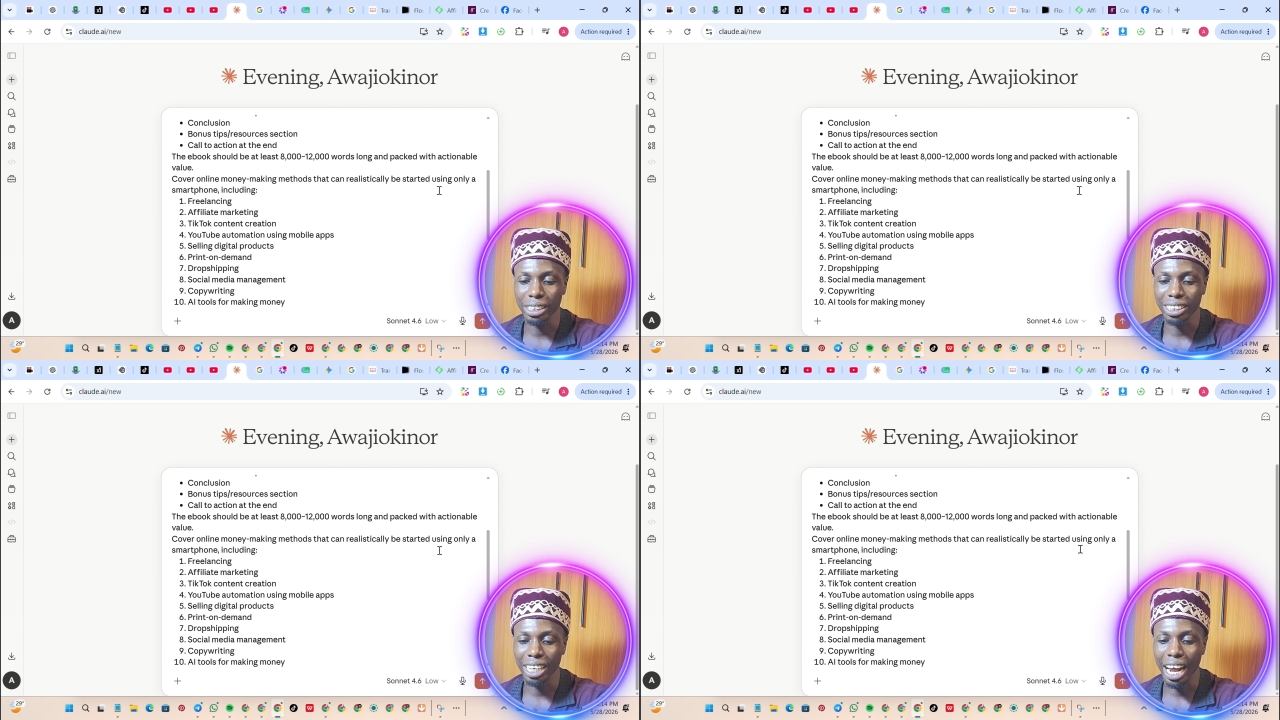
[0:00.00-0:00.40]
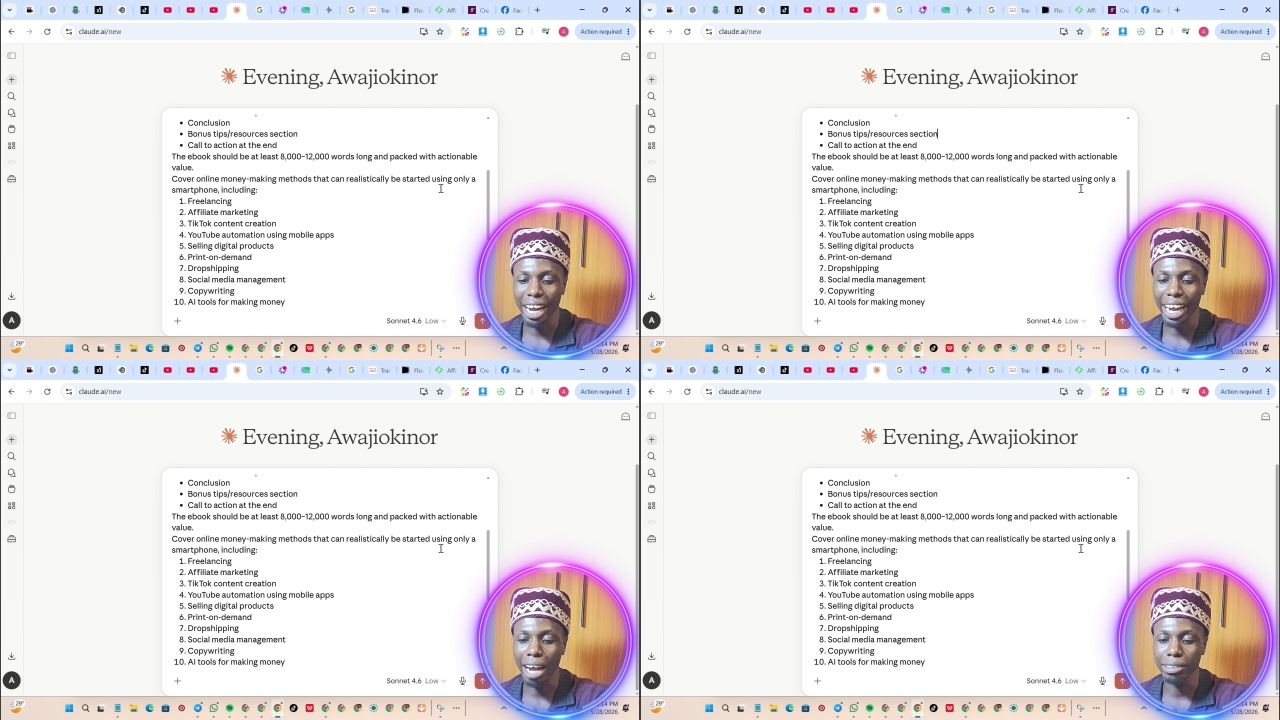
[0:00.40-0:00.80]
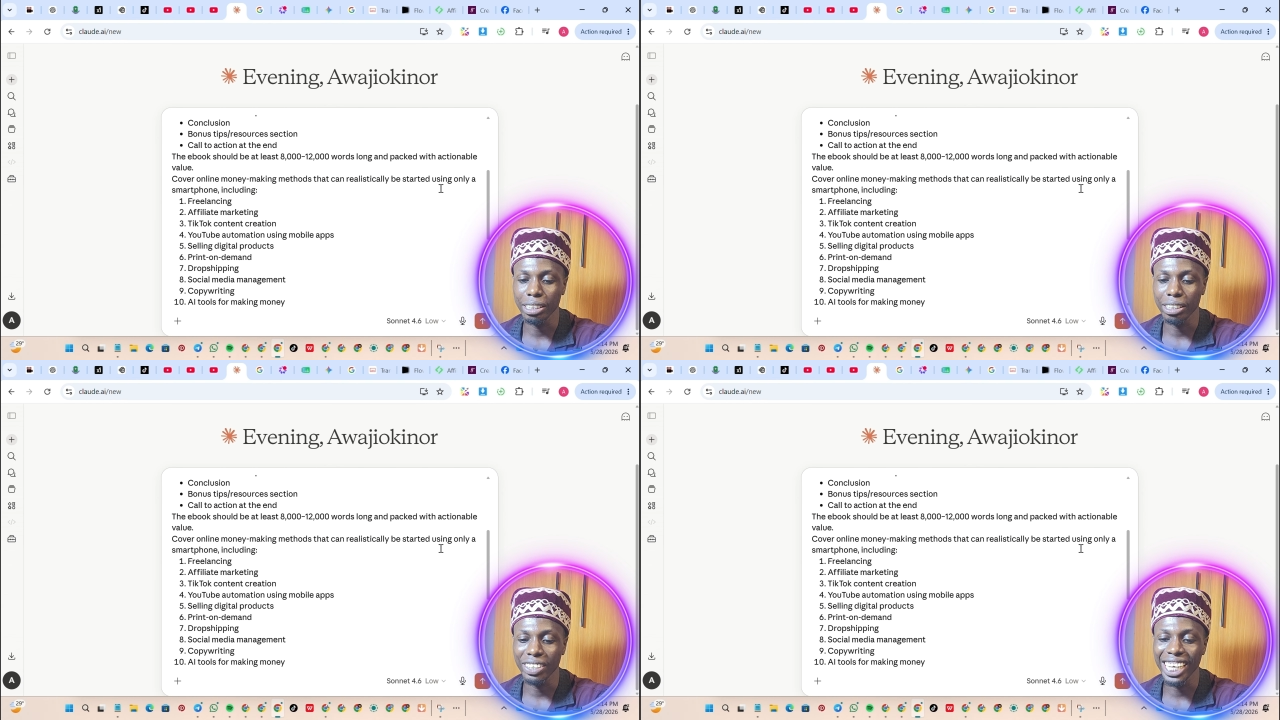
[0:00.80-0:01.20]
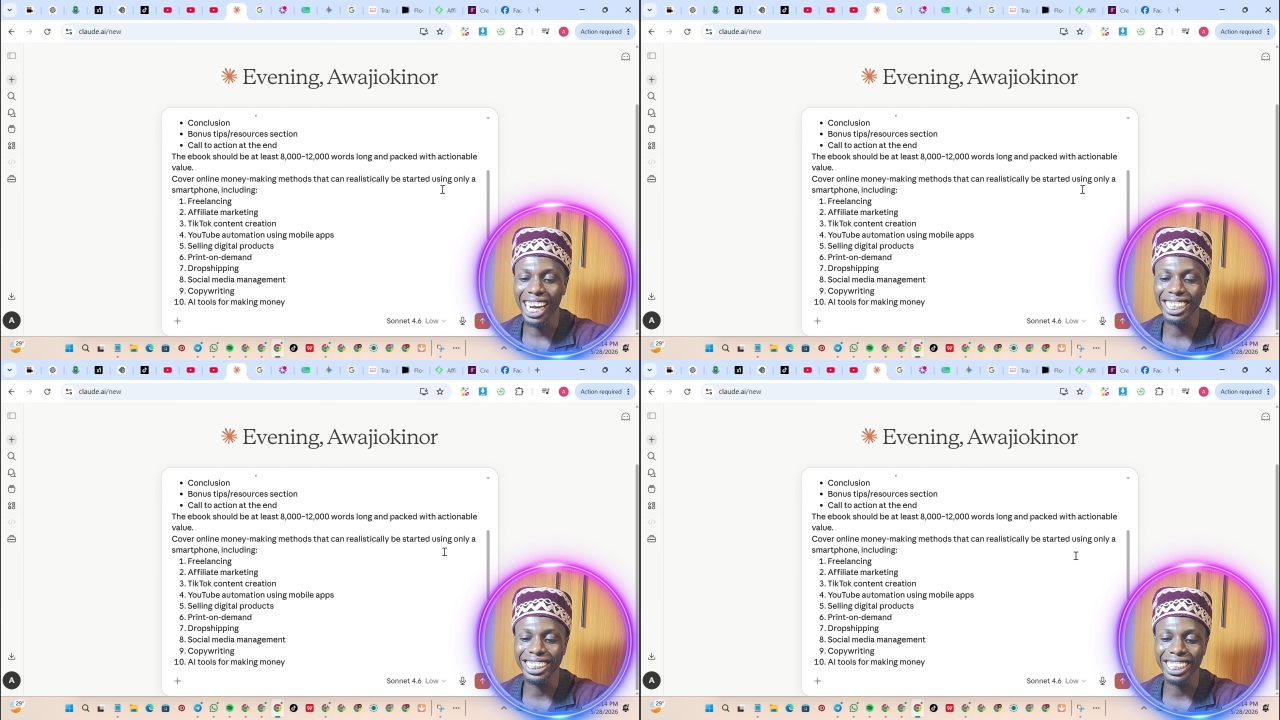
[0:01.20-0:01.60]
that can
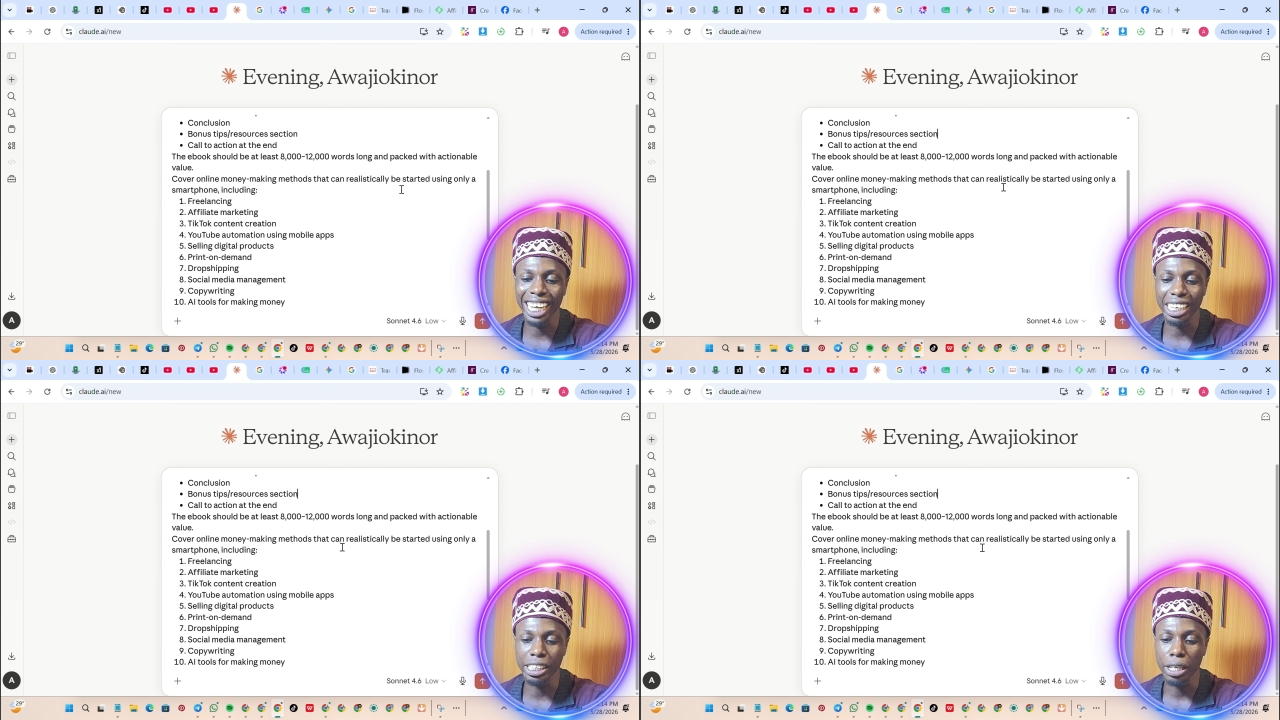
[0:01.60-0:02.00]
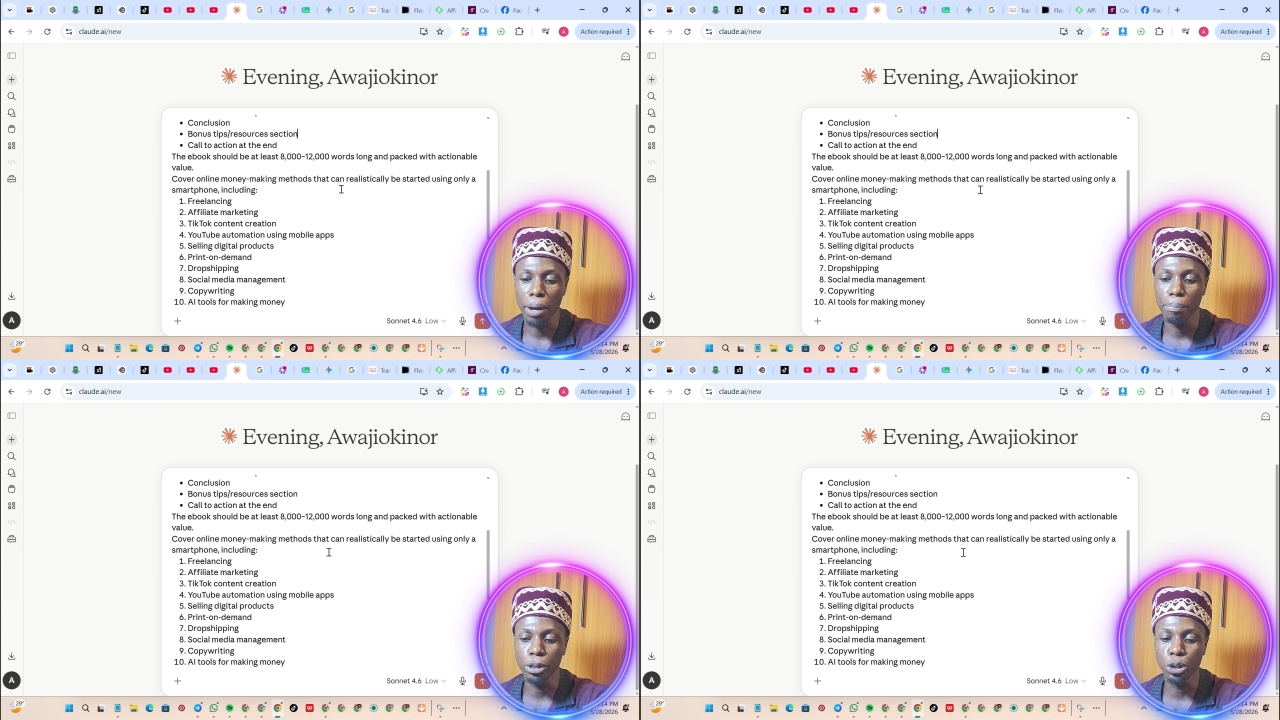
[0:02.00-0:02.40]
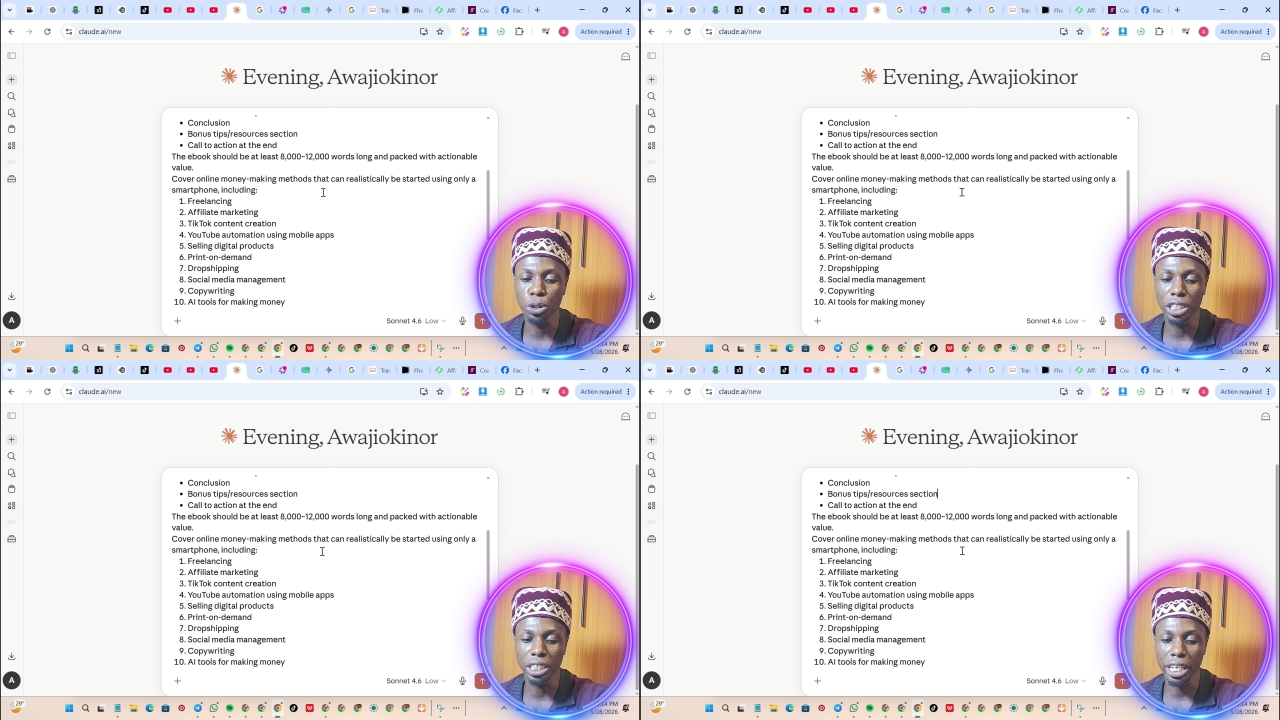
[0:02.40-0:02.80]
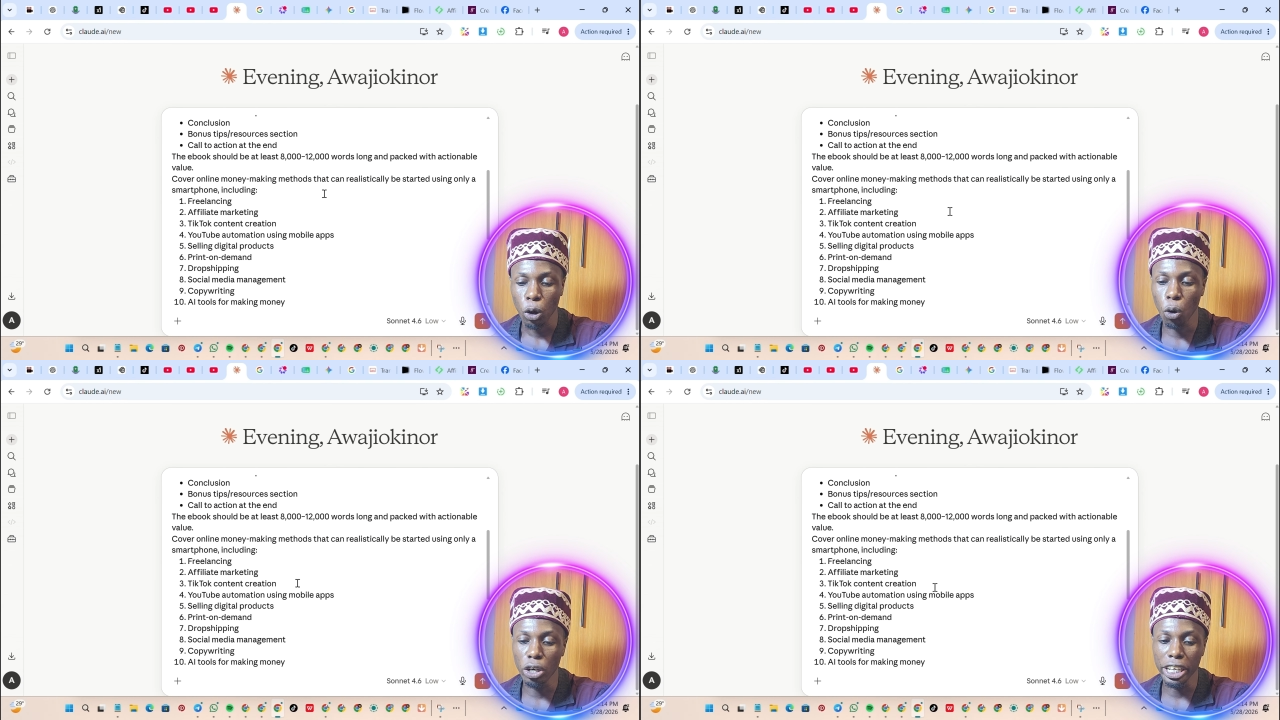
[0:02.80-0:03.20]
realistically be using
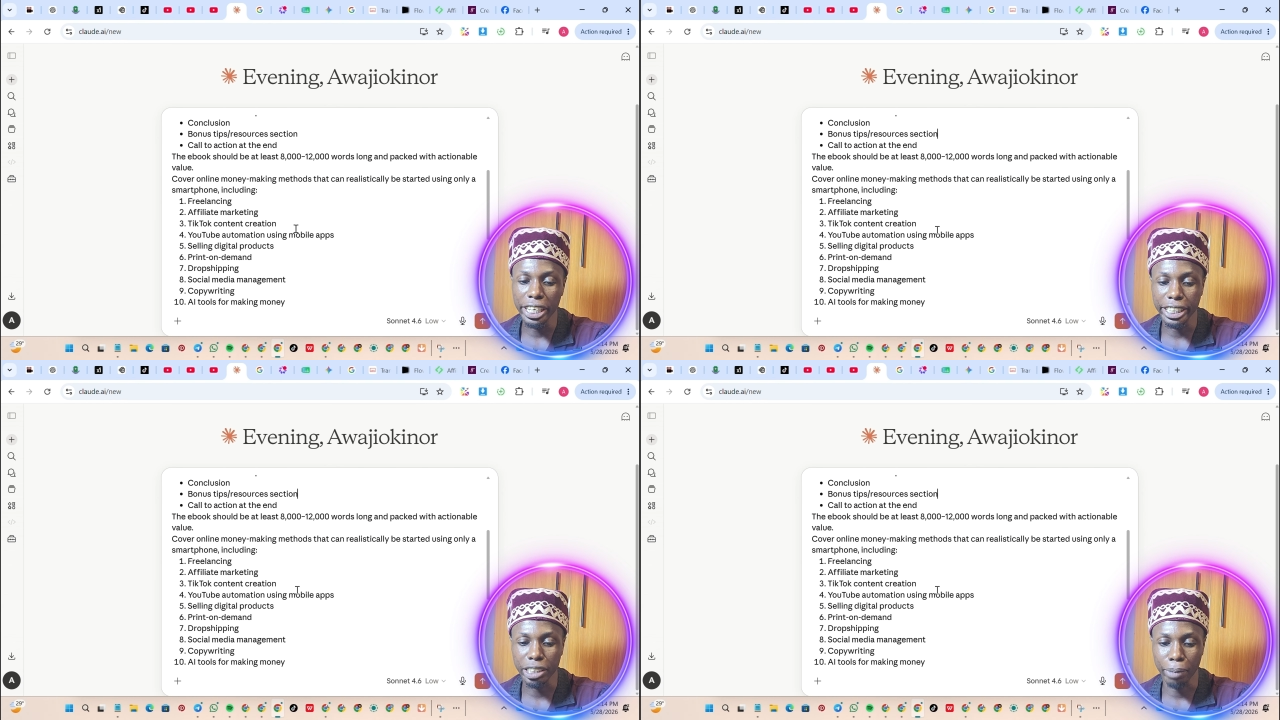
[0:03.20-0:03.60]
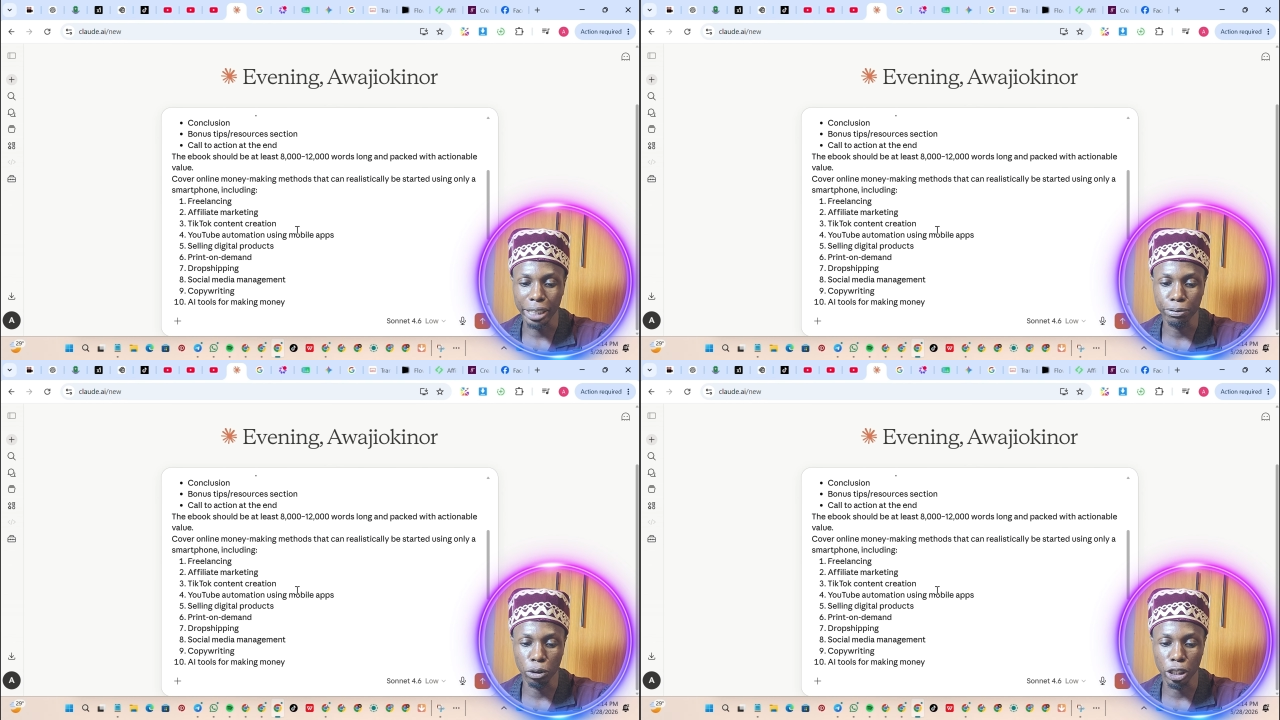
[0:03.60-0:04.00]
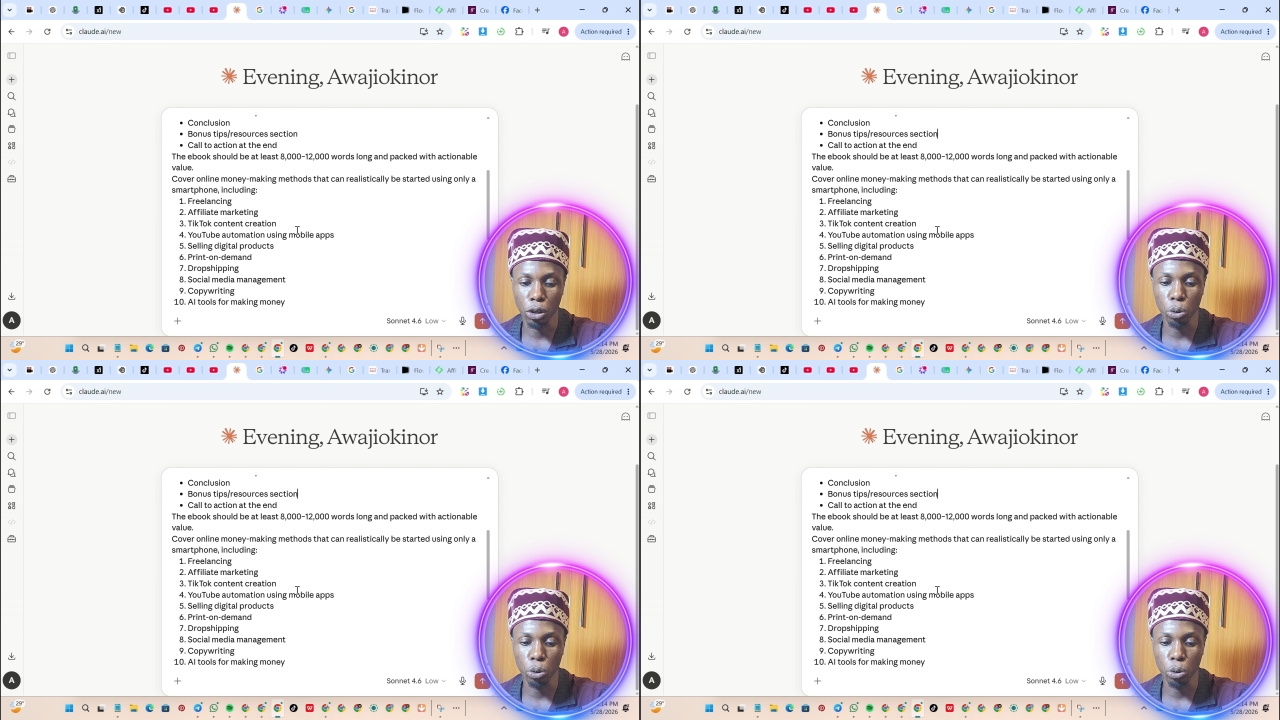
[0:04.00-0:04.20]
only a smartphone,